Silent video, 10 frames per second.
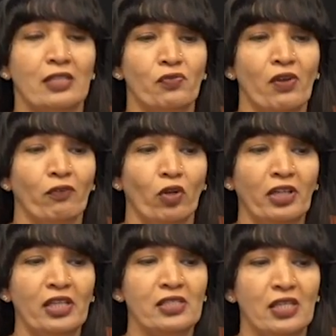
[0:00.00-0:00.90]
As we have
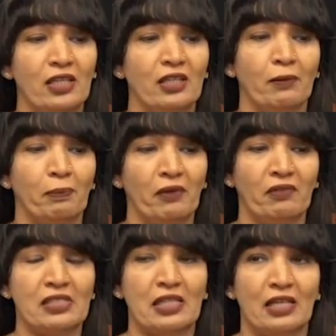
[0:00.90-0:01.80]
already seen in the
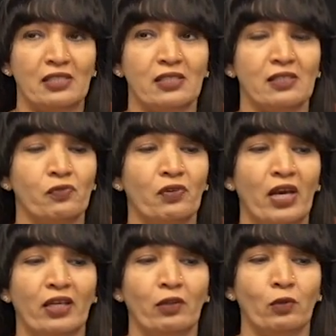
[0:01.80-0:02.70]
previous classes, we
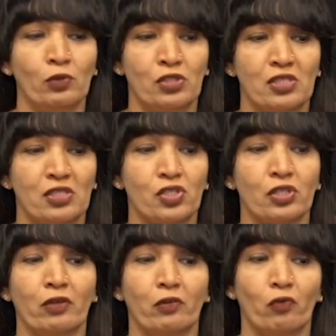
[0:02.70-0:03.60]
had a huge
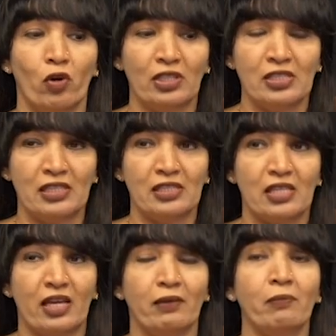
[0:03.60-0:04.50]
discussion on what is
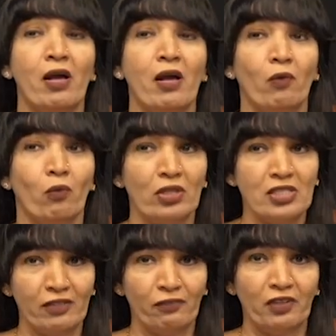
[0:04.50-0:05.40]
enzyme, what
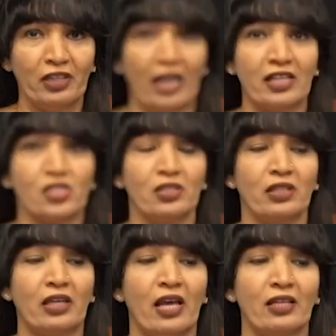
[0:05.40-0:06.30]
is the different action
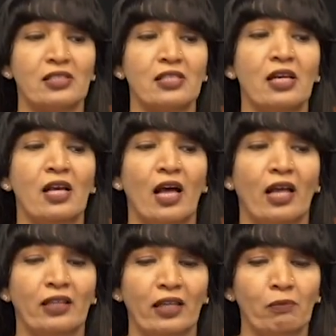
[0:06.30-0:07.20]
it has,
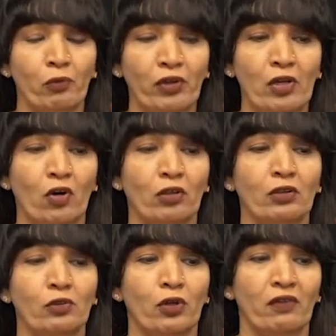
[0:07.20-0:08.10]
and then moving
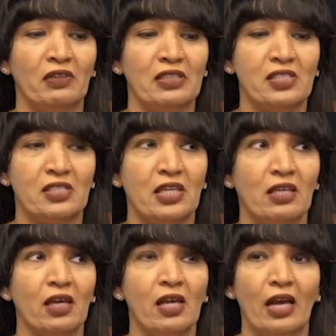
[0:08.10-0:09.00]
on, today we'll
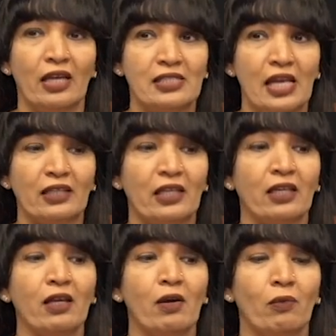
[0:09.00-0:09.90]
see
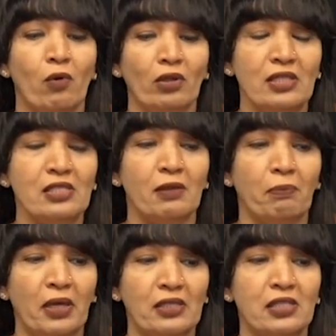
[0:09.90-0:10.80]
exactly what is the
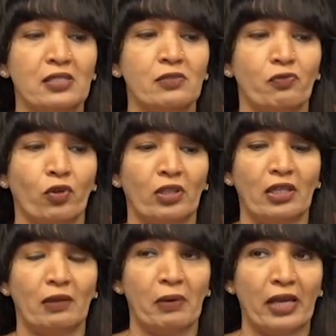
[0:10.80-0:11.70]
basis for
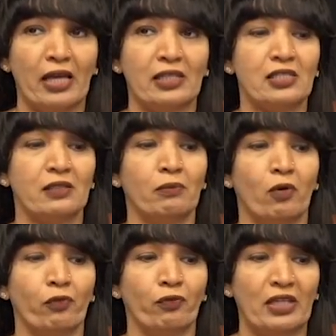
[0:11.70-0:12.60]
the mechanism
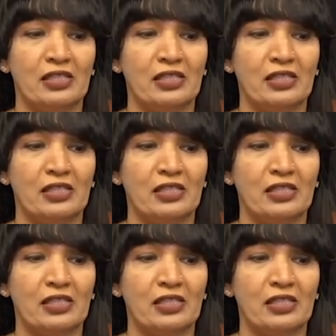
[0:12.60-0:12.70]
of